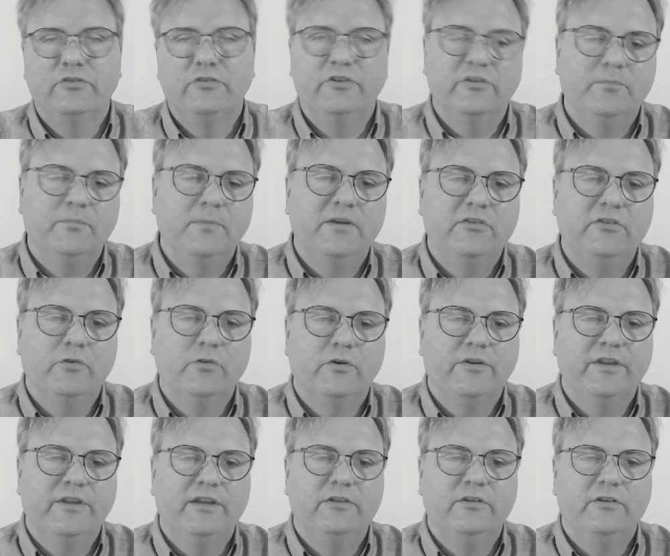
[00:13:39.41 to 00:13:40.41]
So just make
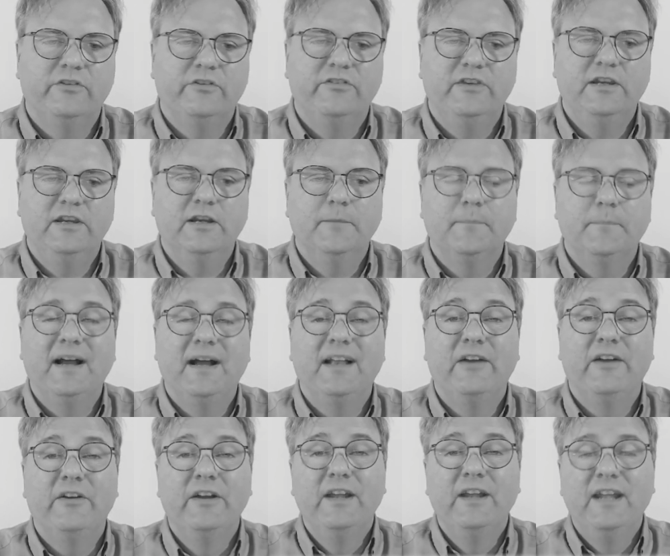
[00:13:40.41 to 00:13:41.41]
sure that your C
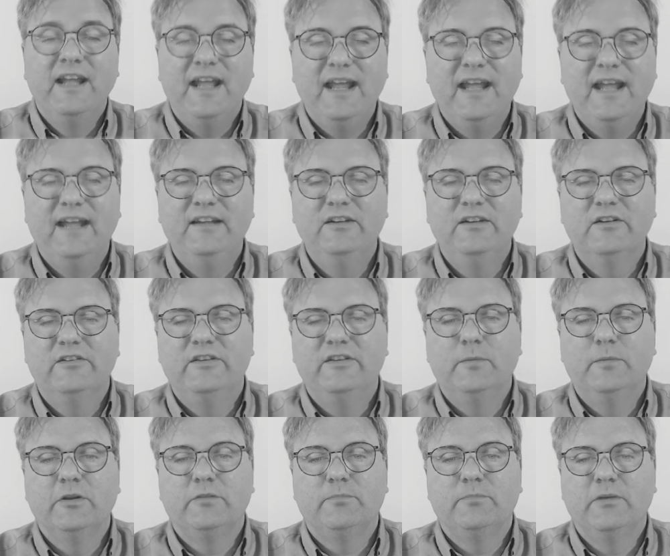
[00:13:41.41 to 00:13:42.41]
compiler and your
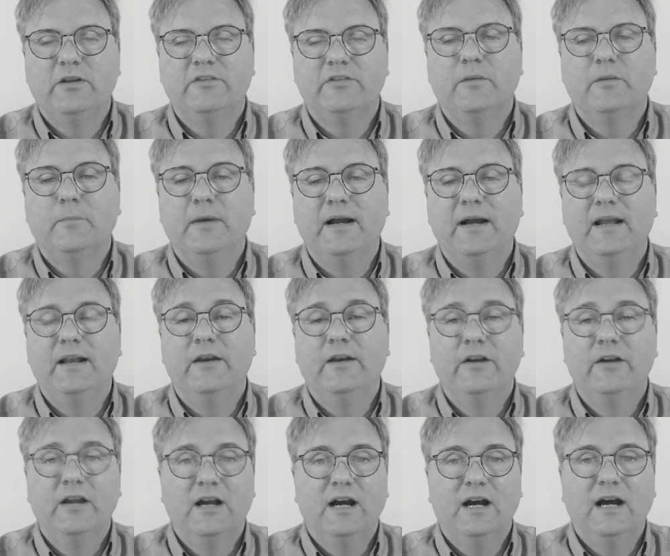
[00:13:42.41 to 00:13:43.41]
C++
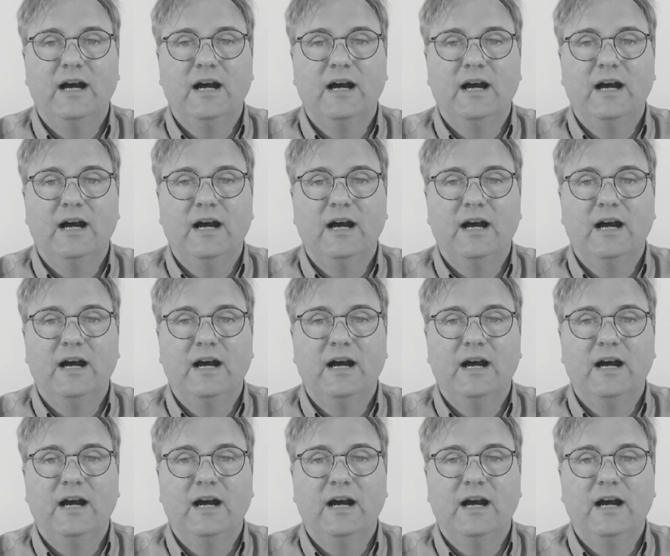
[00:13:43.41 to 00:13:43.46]
compiler